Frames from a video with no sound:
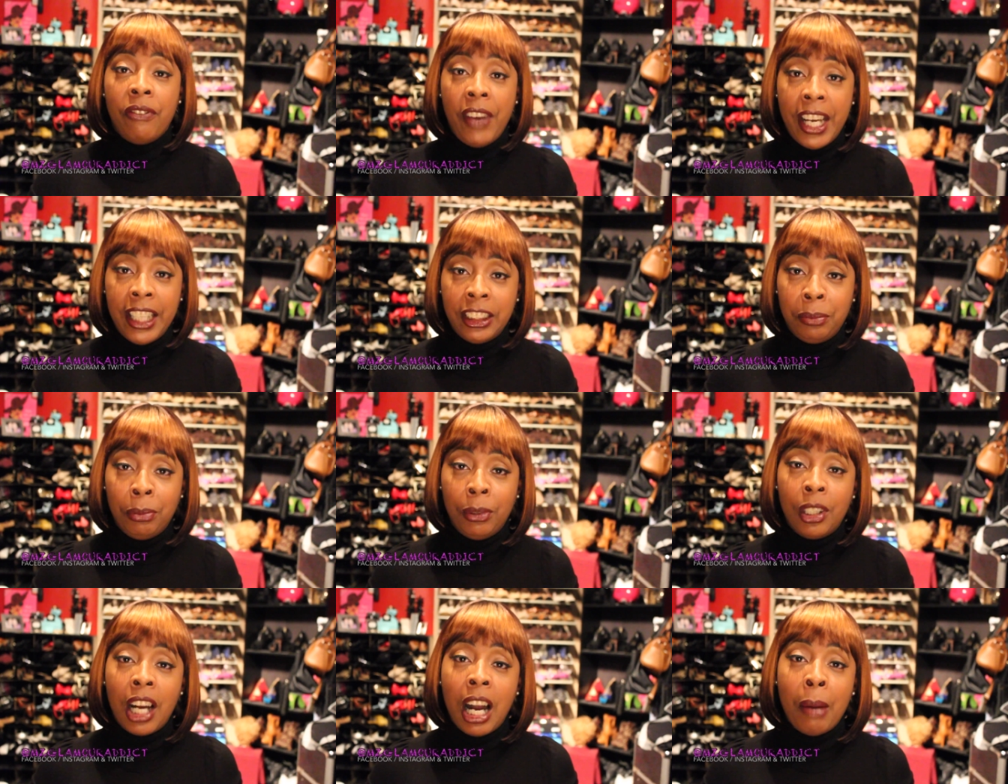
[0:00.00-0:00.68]

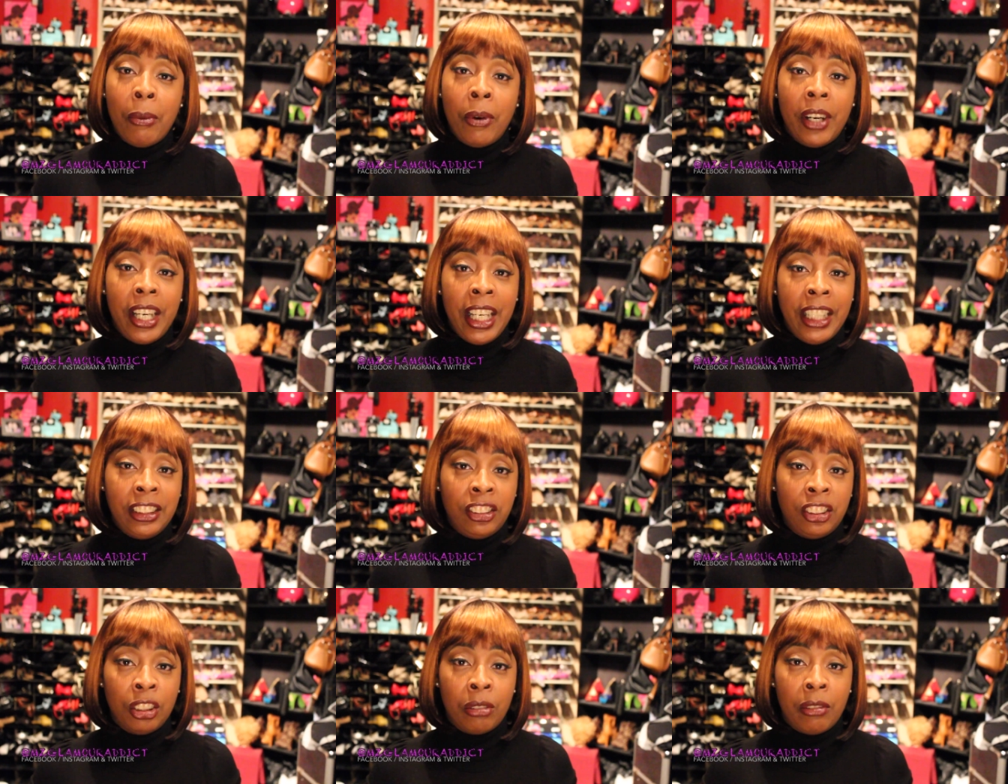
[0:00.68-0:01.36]
facebook i'm on
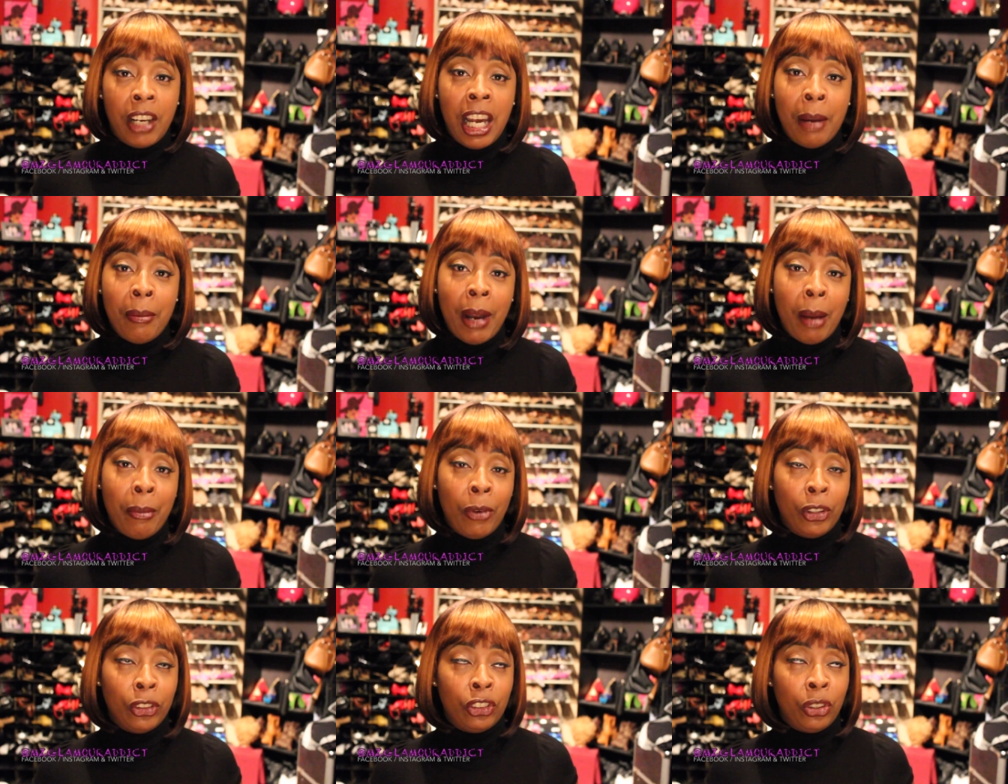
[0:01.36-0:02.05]
instagram
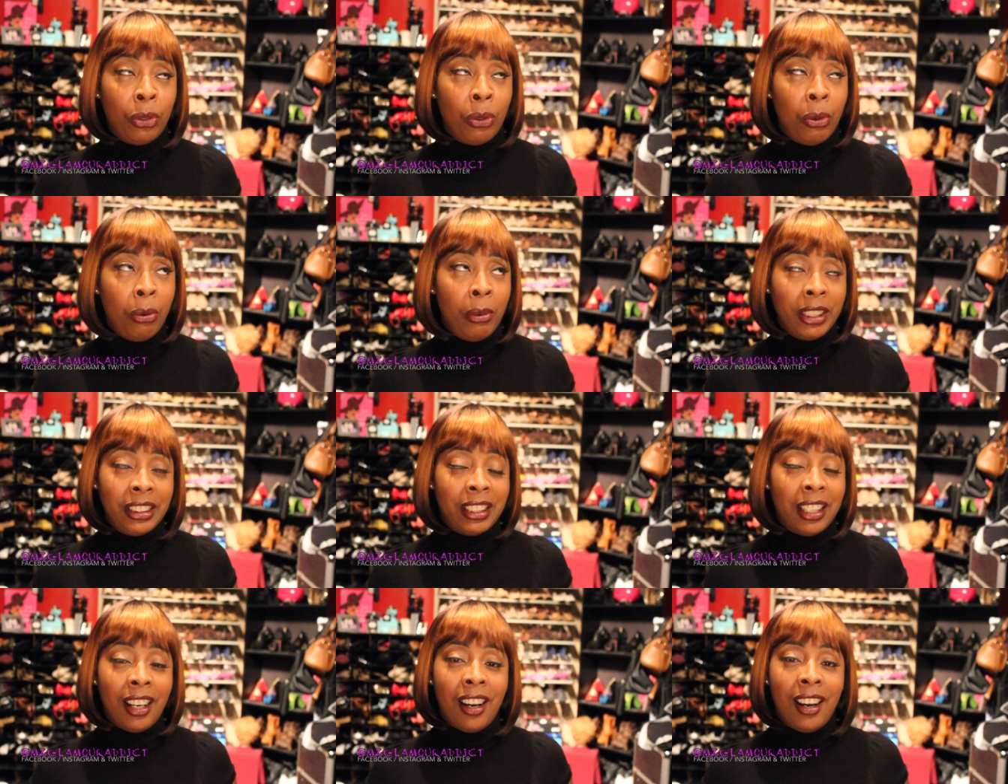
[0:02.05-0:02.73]
i'm on
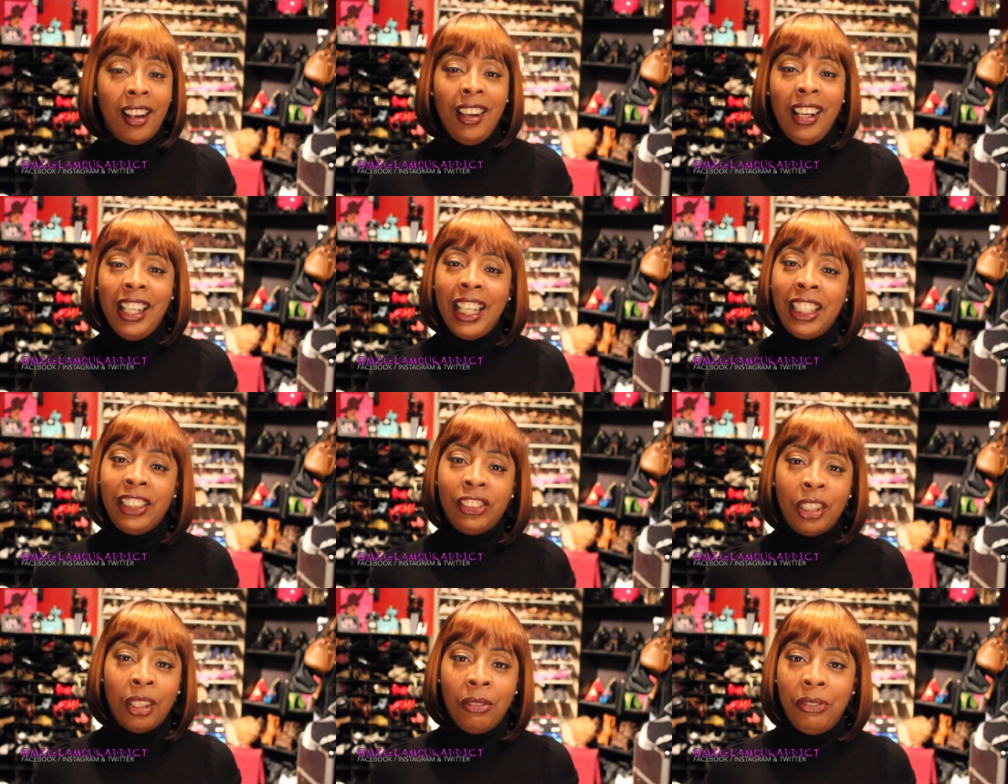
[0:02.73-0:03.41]
twitter
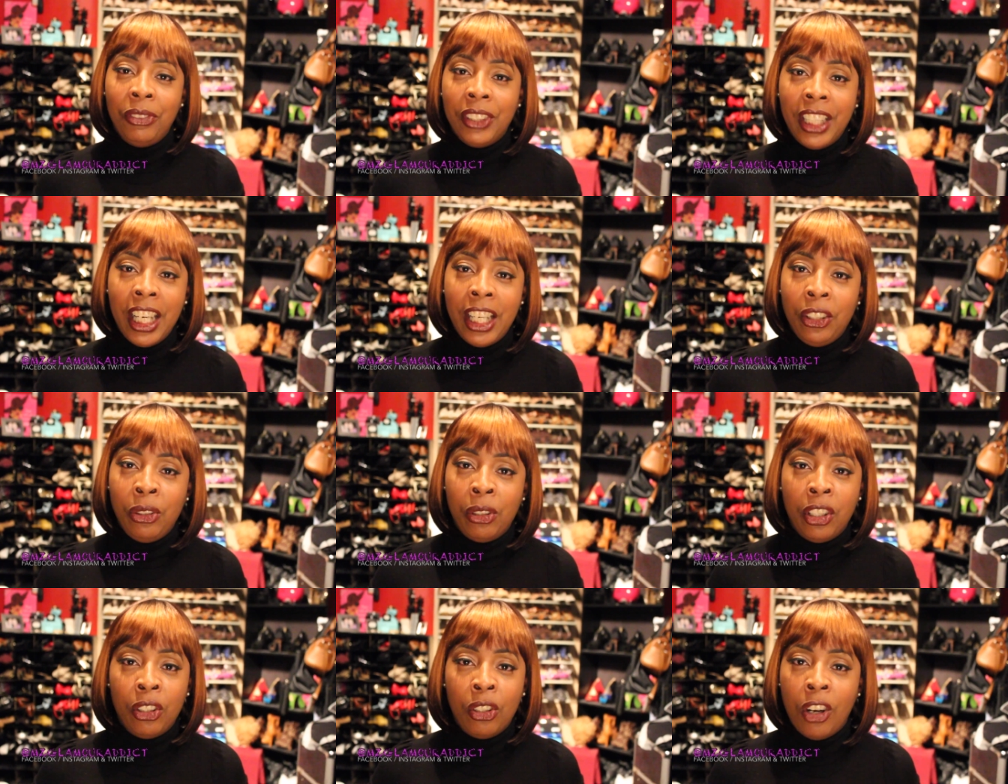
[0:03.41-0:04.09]
and don't
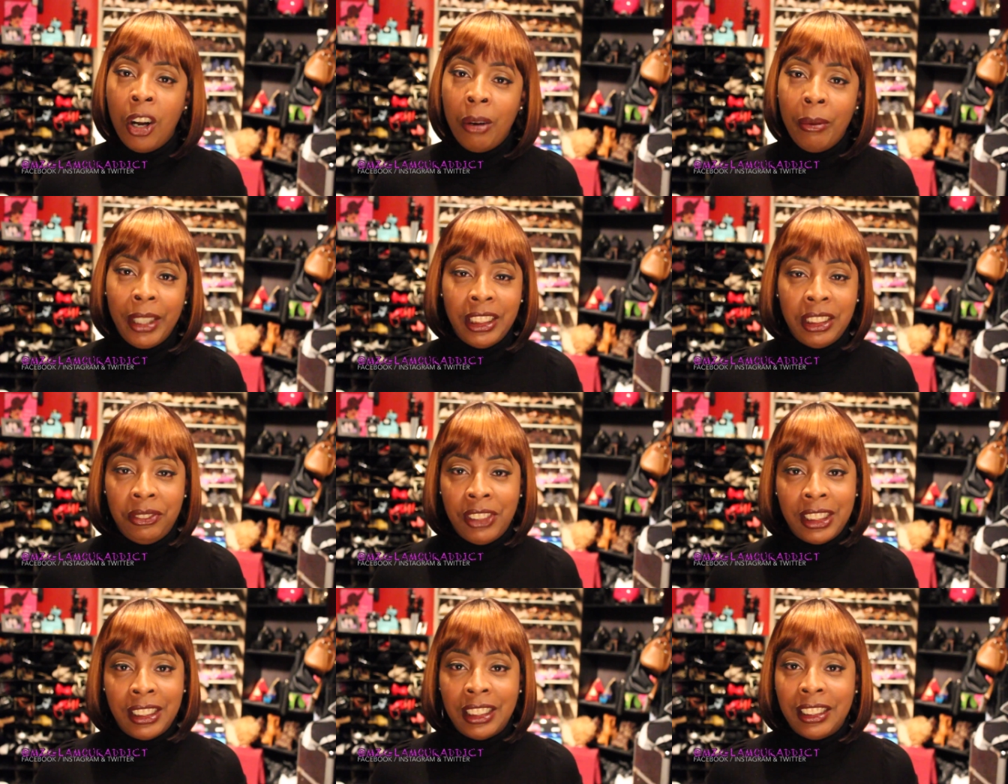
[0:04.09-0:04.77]
forget you can
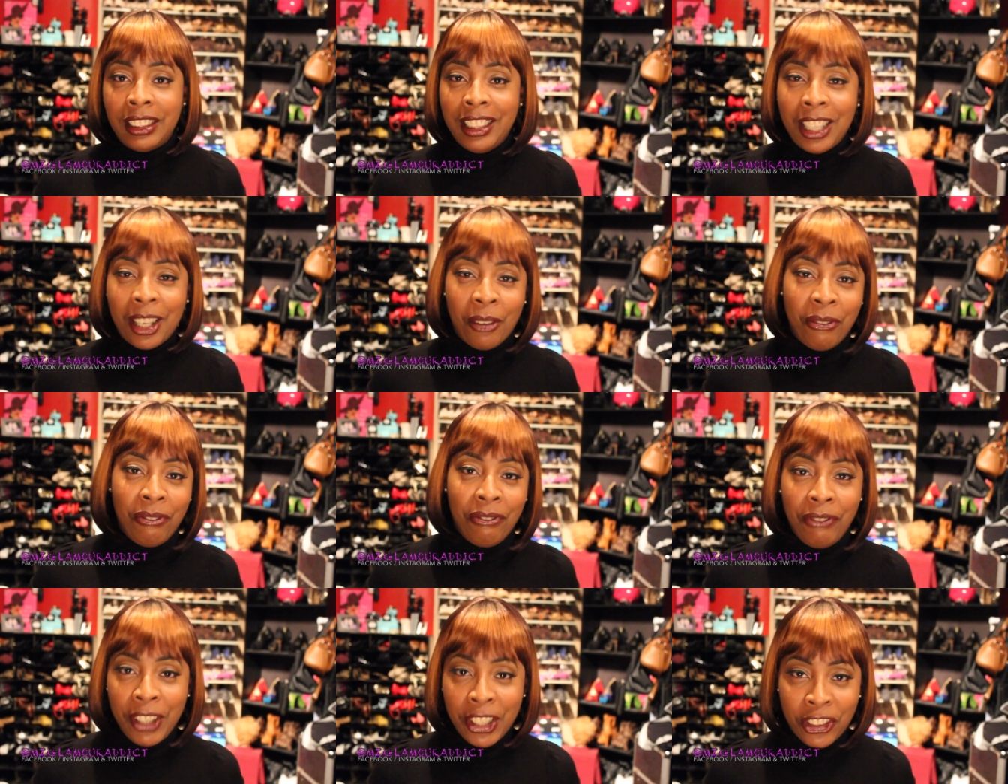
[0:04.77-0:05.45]
always visit the
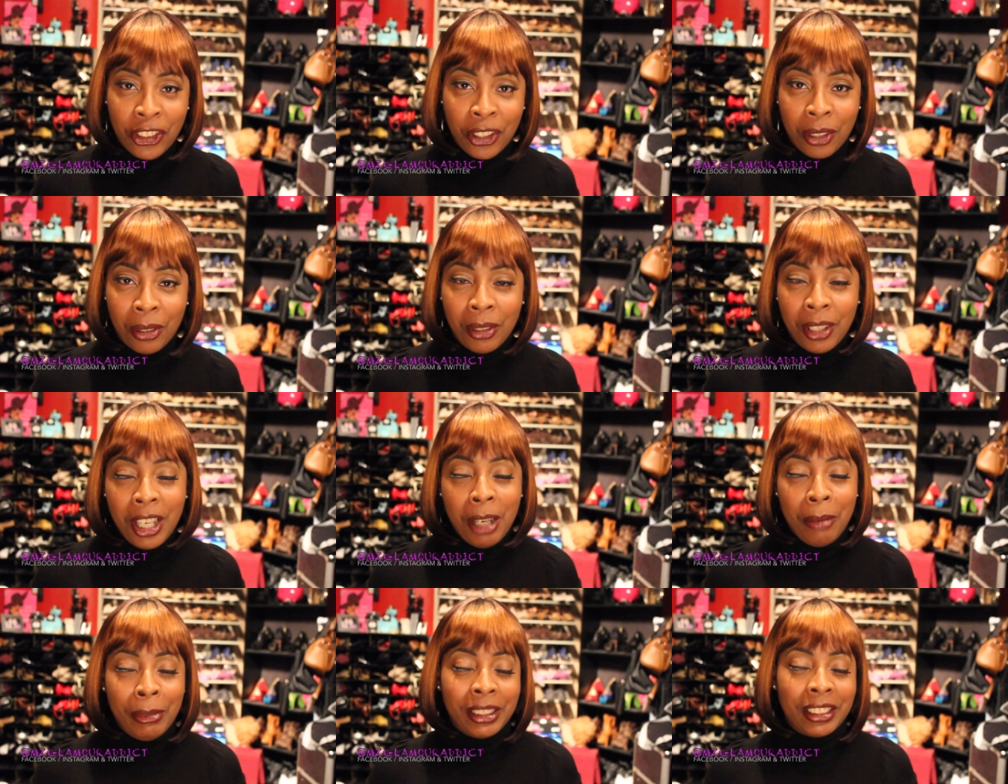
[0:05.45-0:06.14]
official
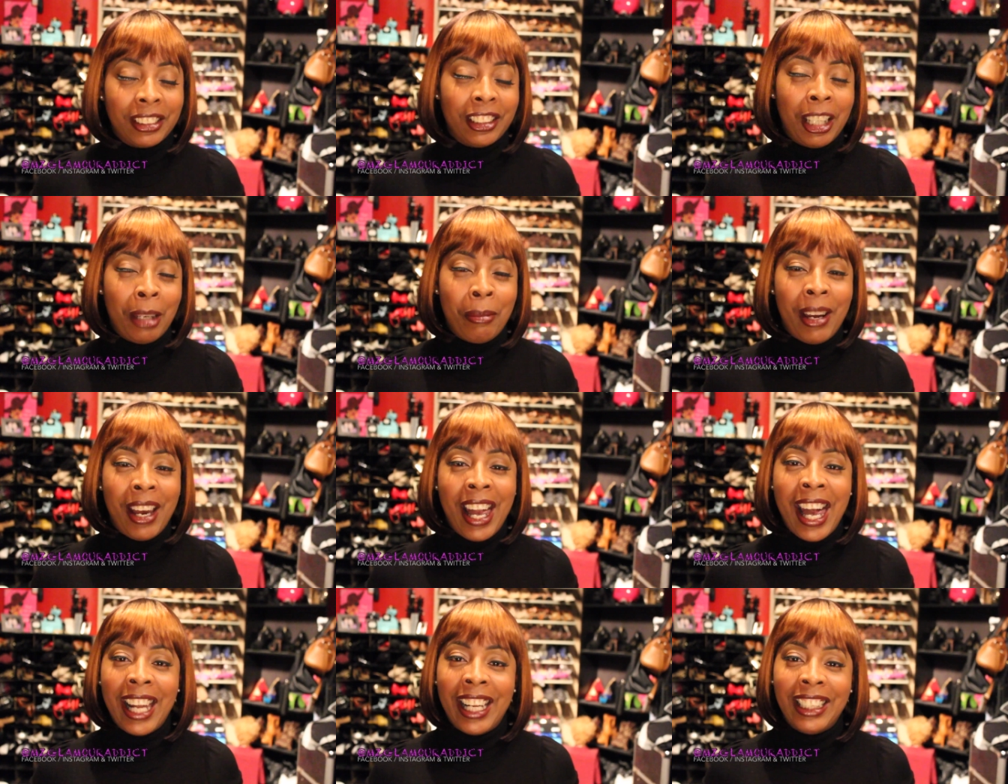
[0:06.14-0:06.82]

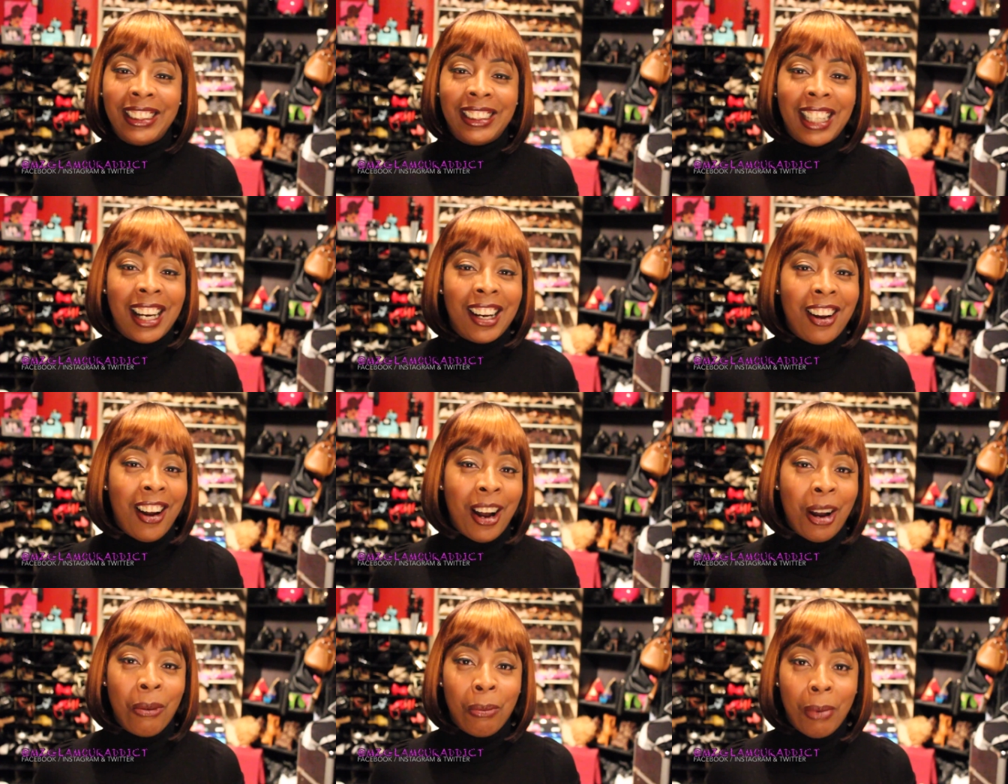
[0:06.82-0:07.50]

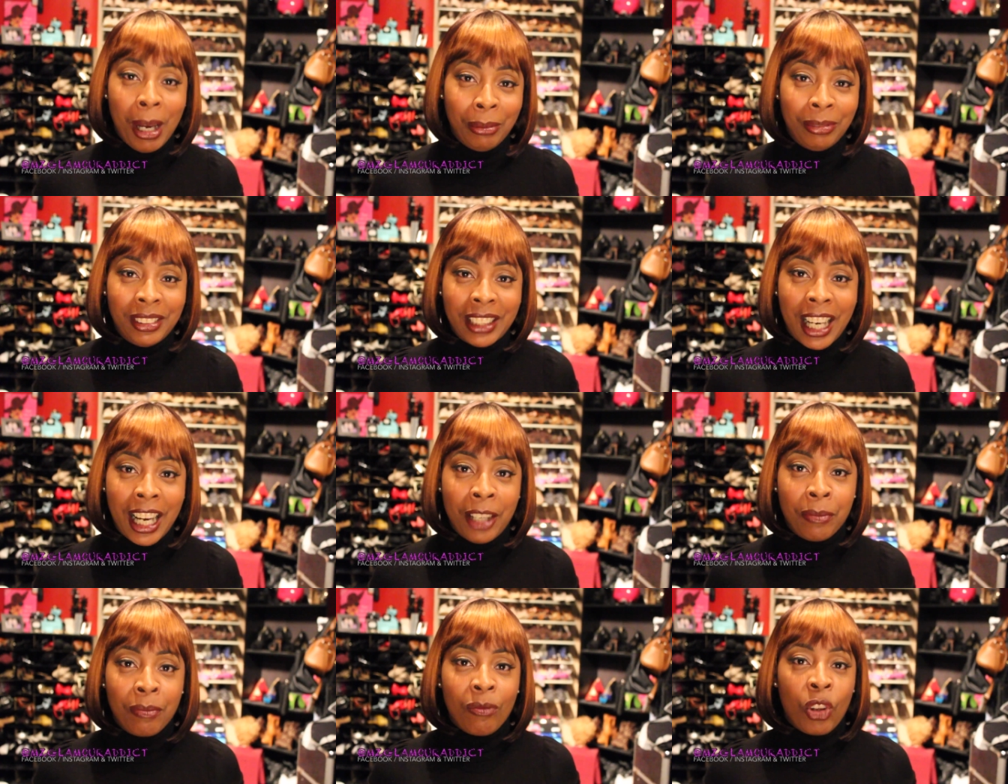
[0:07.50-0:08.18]
mzglamouraddict.com
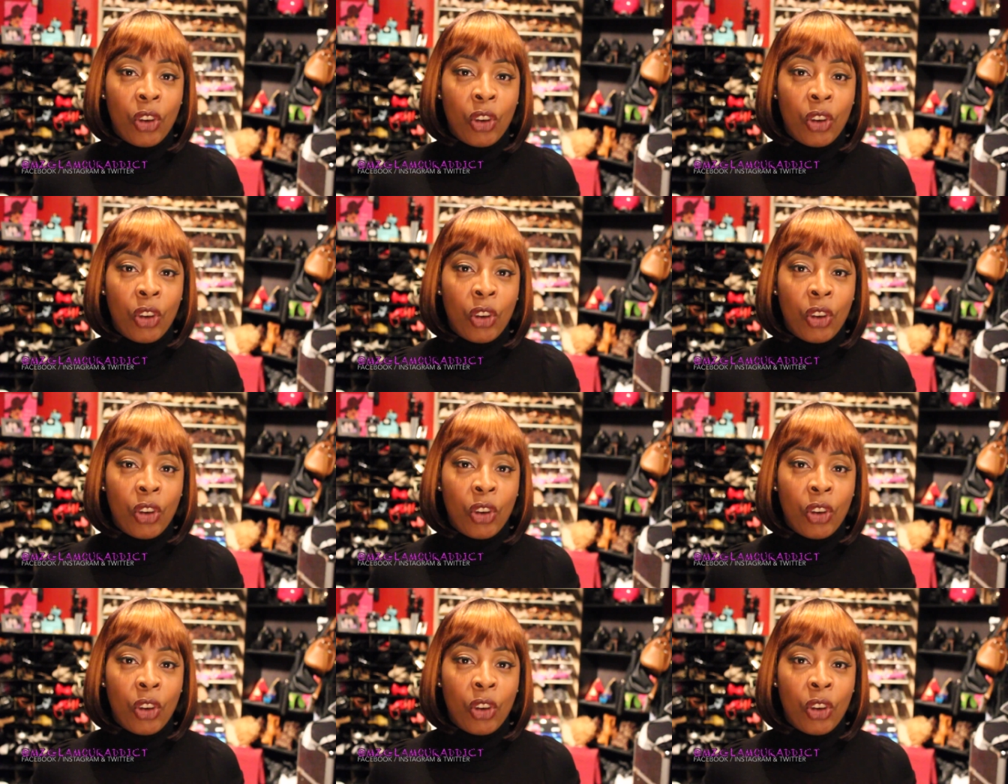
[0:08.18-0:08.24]
website